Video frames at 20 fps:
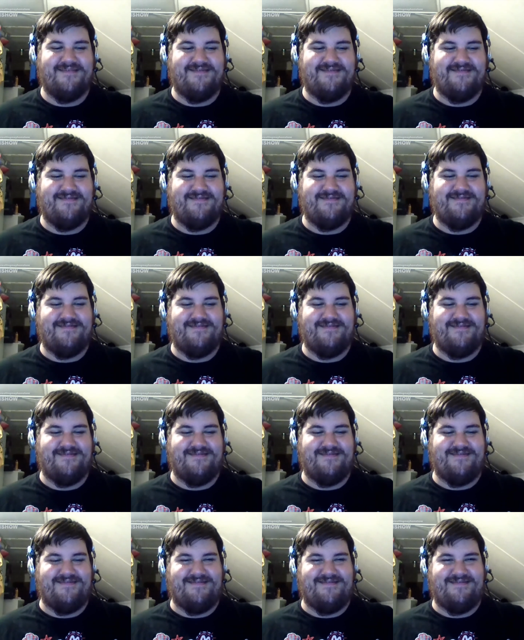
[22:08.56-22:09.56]

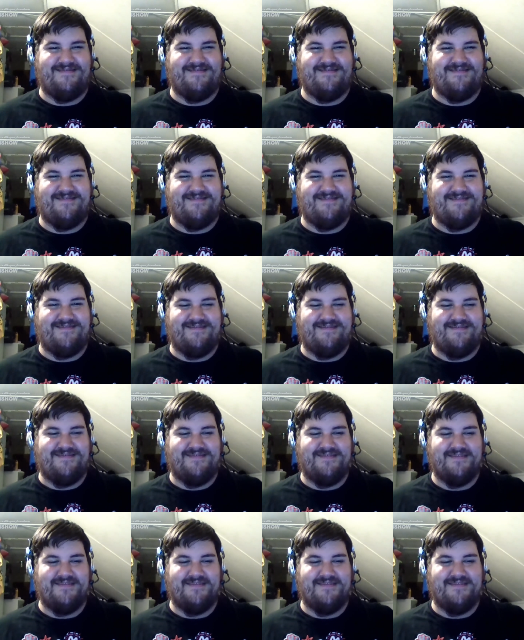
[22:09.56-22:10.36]
Nobody speaks.